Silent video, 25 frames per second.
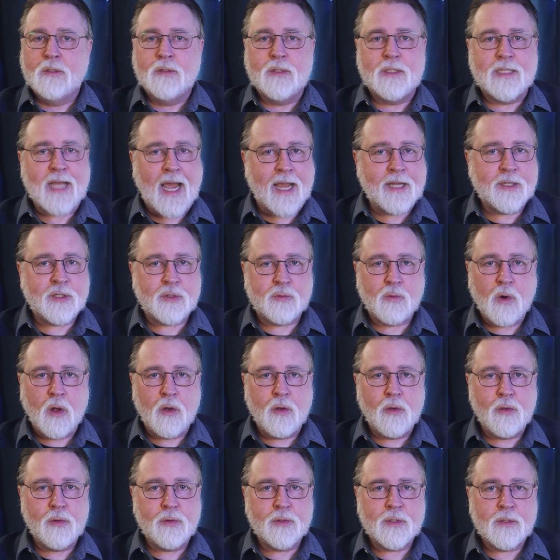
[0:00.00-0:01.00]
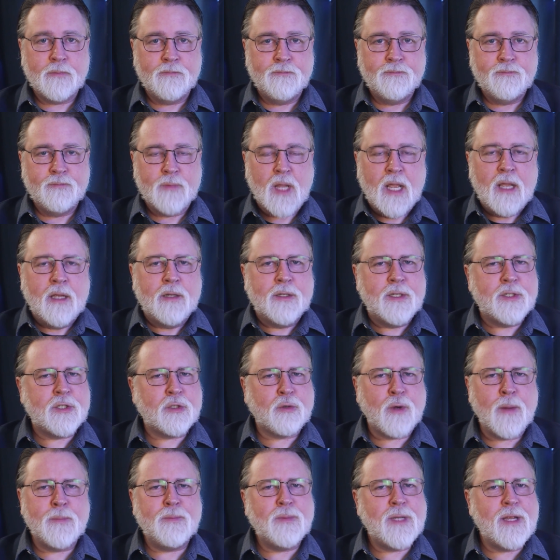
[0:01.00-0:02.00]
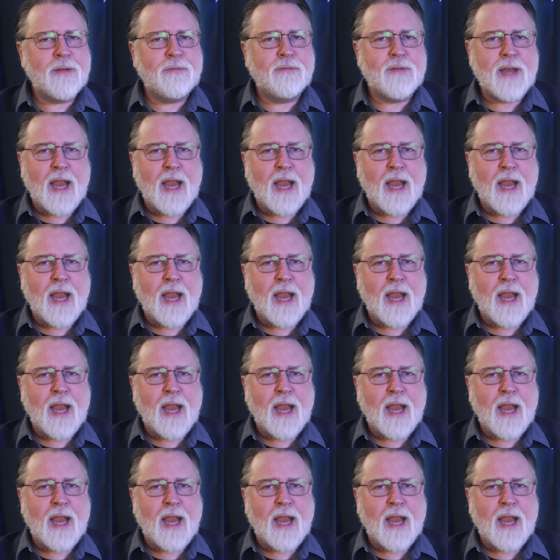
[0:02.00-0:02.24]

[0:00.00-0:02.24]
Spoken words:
dice rolls, descriptive